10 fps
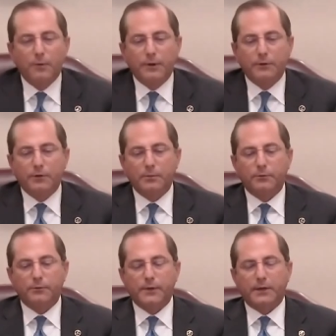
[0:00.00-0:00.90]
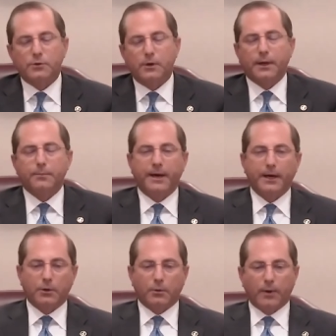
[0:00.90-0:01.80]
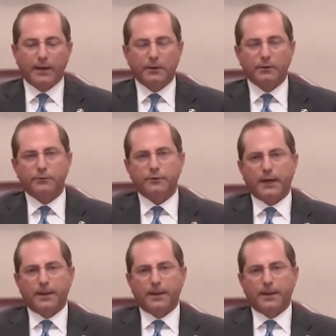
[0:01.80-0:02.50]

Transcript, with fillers: So in terms of electronic medical records,